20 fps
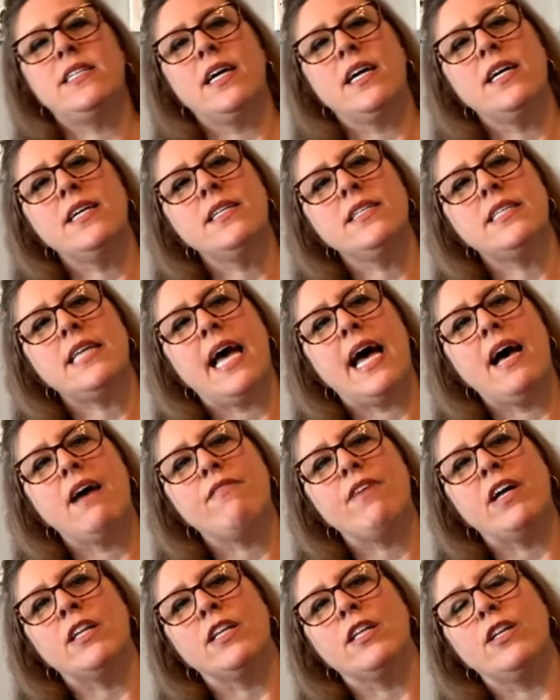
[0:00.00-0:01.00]
does have
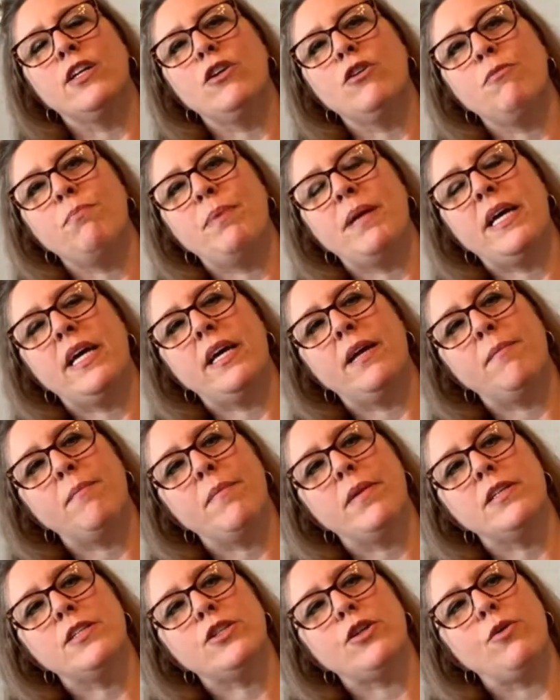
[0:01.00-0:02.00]
a little bit
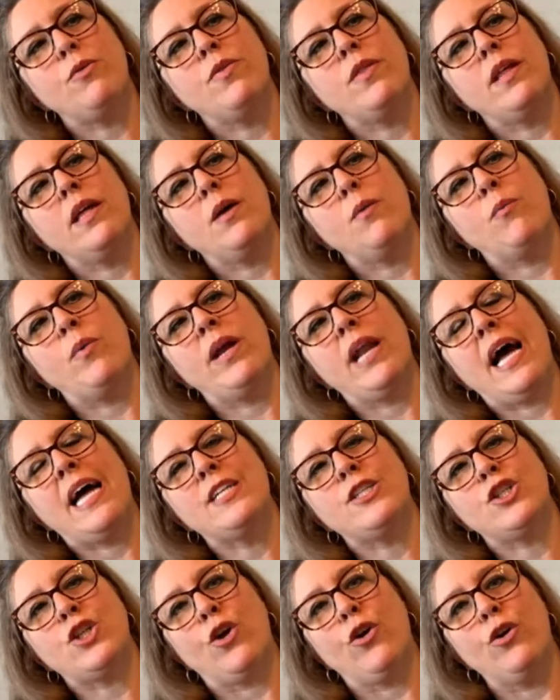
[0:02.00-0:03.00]
so when I
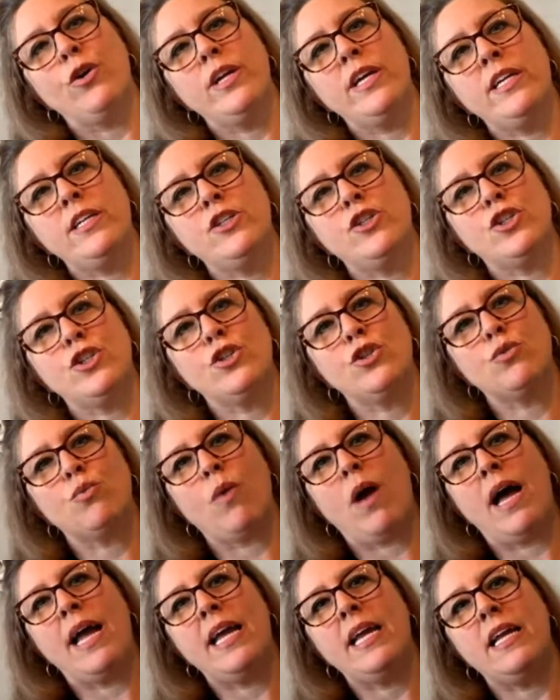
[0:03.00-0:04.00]
turn it just
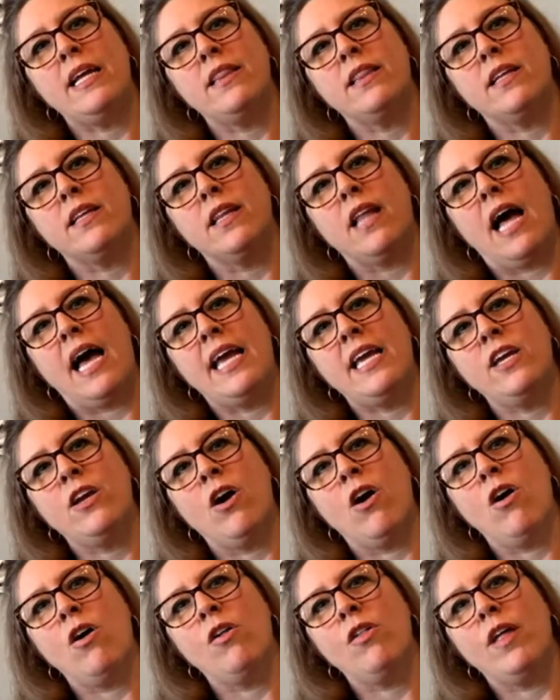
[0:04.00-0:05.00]
right in the light
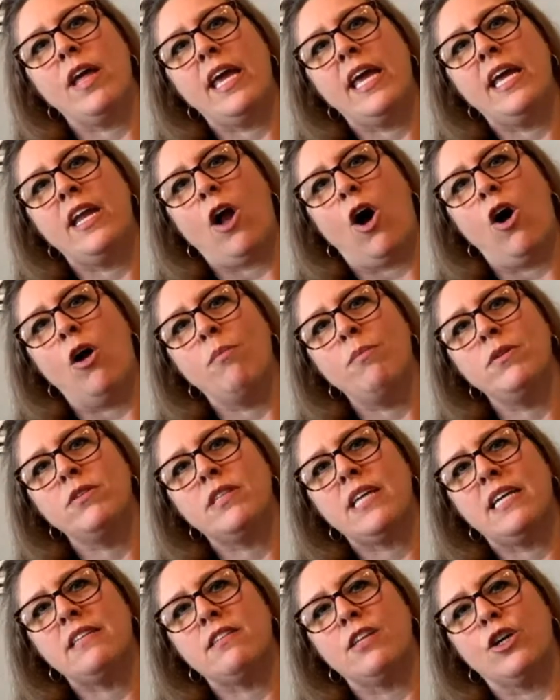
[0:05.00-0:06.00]
y'all it almost
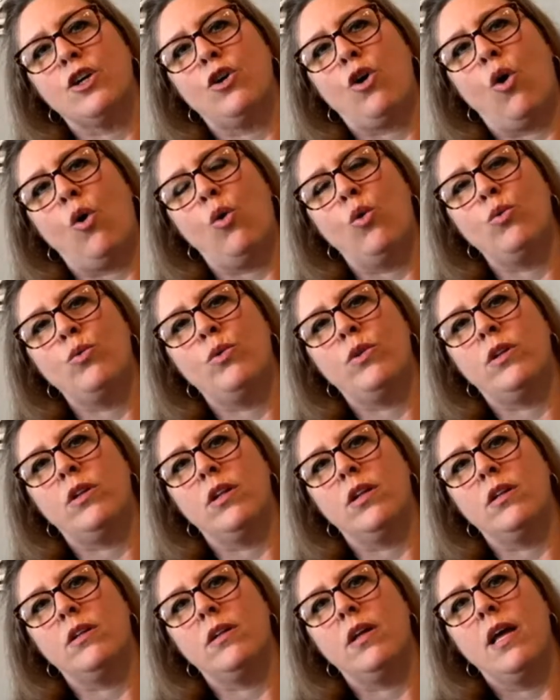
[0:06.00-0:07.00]
has a gold
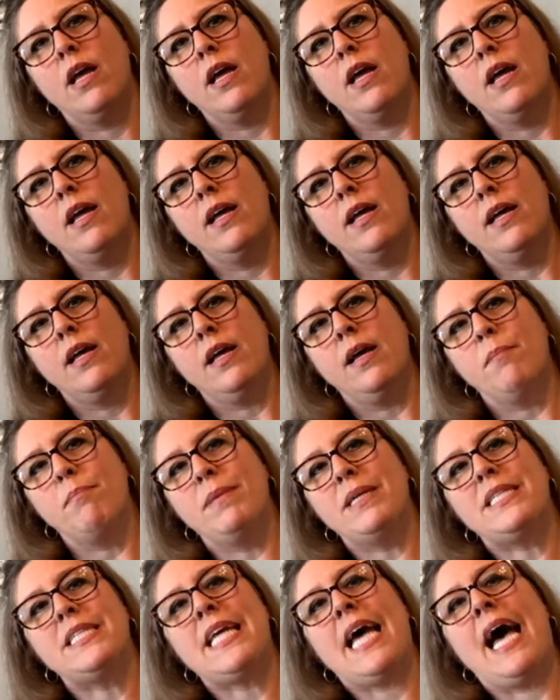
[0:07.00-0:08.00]

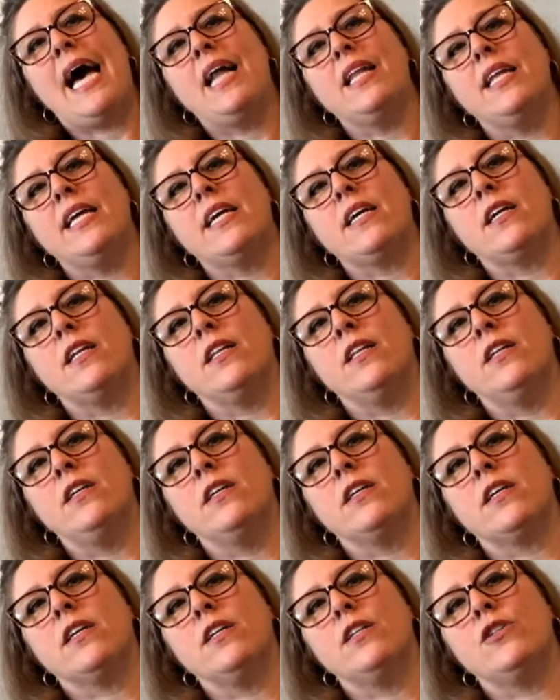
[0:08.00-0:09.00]
metallic
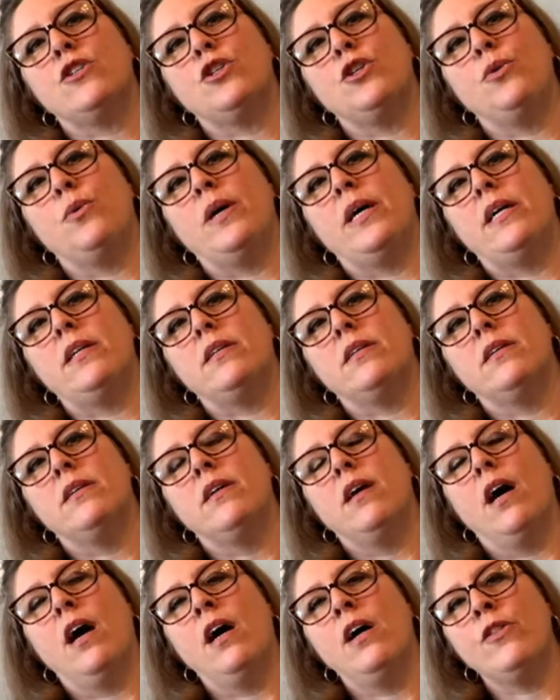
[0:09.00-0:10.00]
look to it.
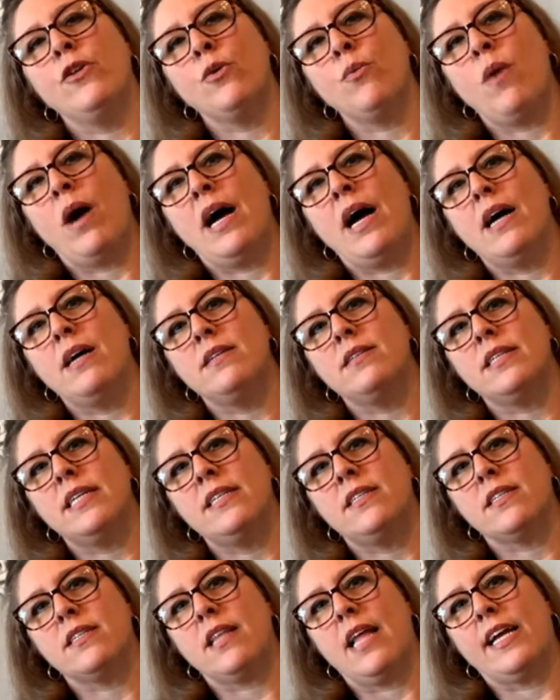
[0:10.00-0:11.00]
Otherwise,
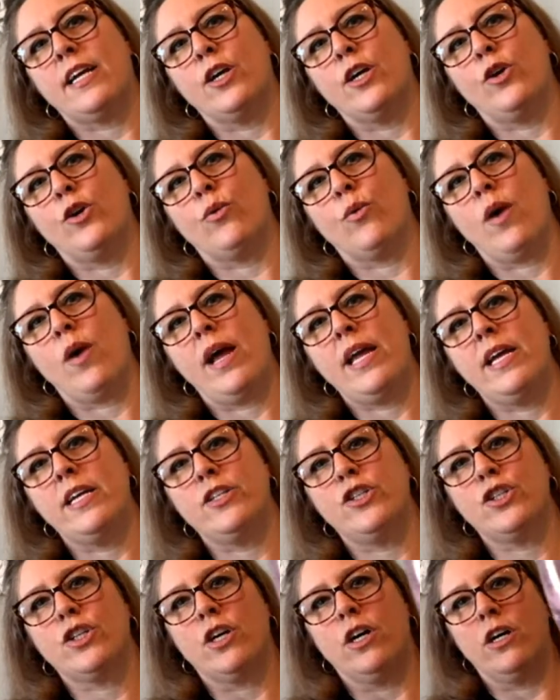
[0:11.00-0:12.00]
it's like a
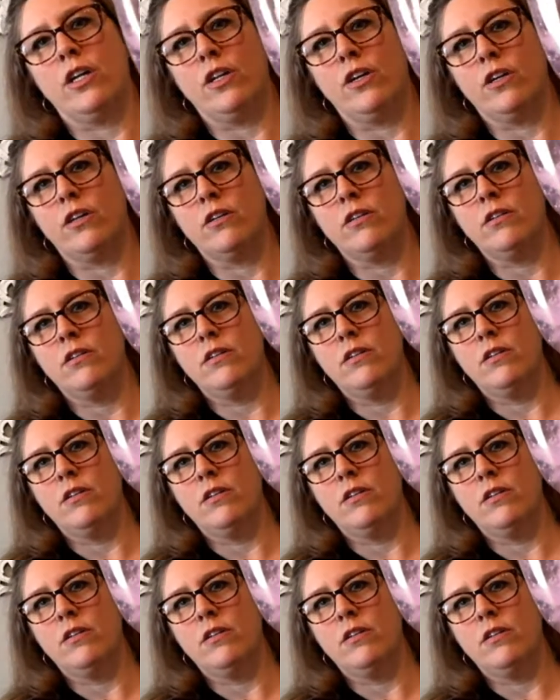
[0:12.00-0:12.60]
grayish color.